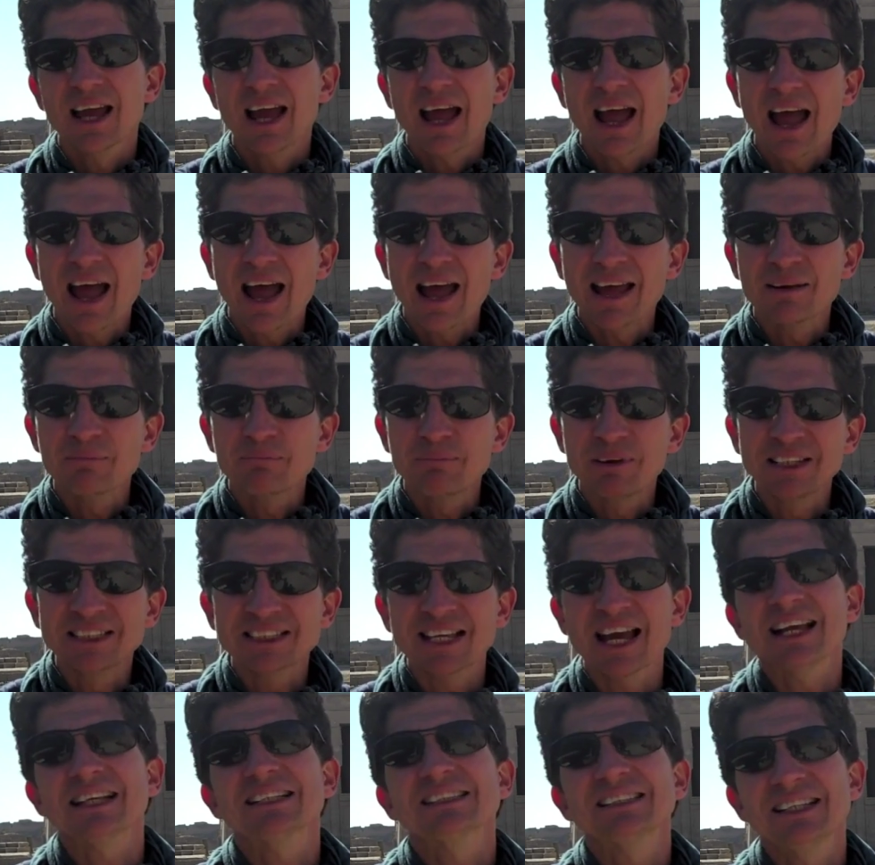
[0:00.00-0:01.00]
and be
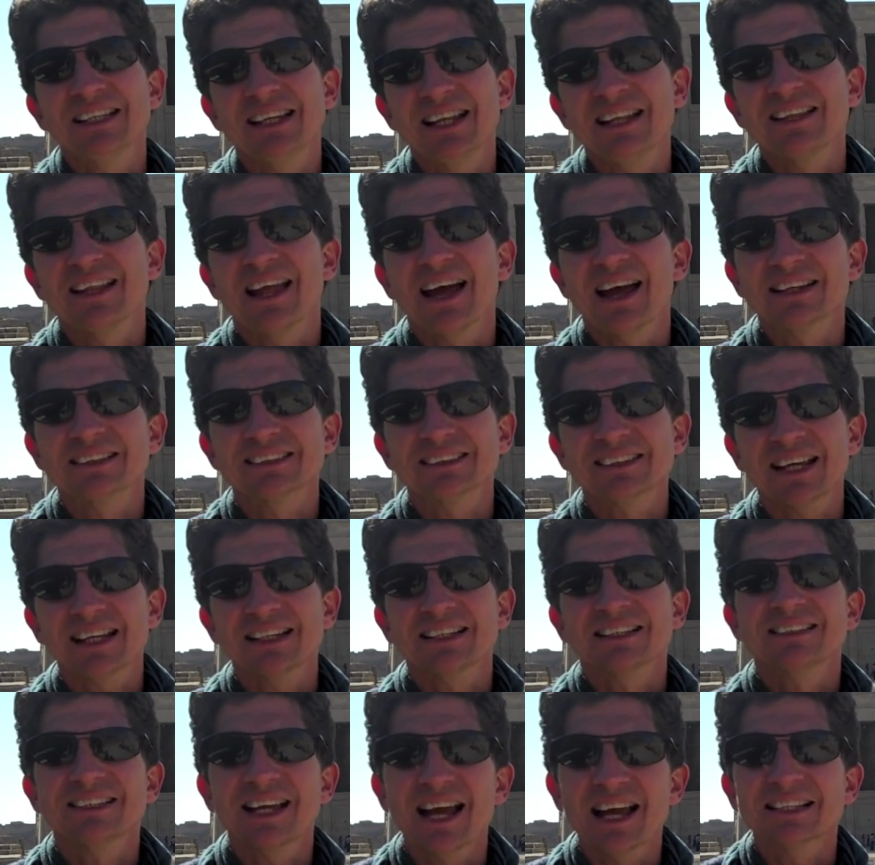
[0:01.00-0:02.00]
tested in that.
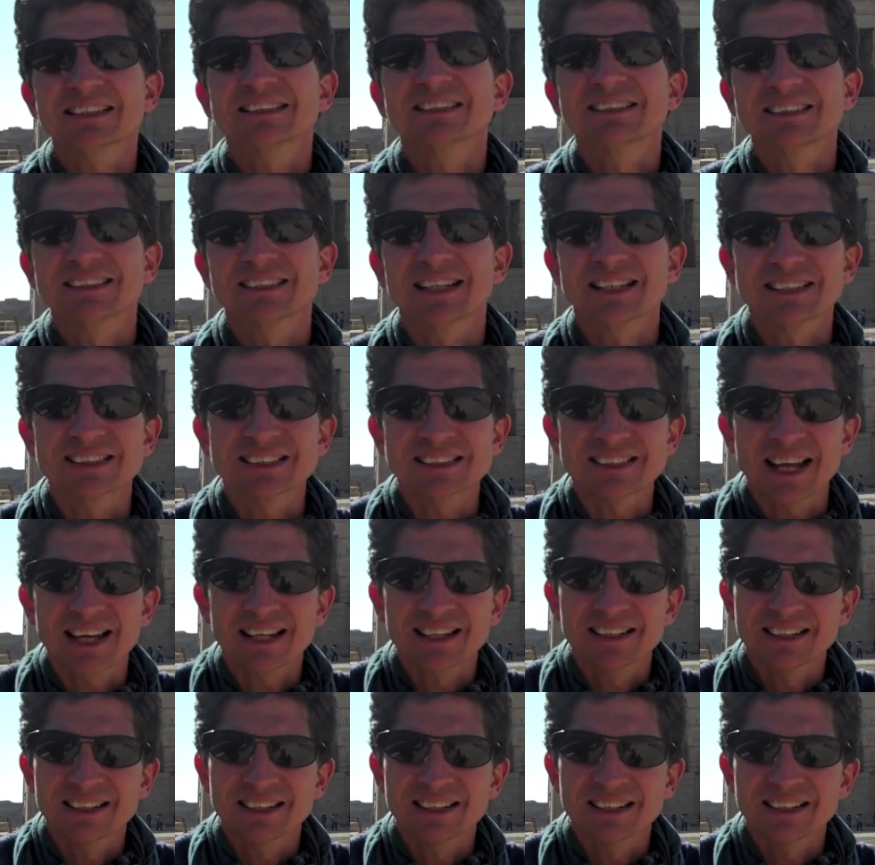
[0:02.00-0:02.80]
Saturn tests us.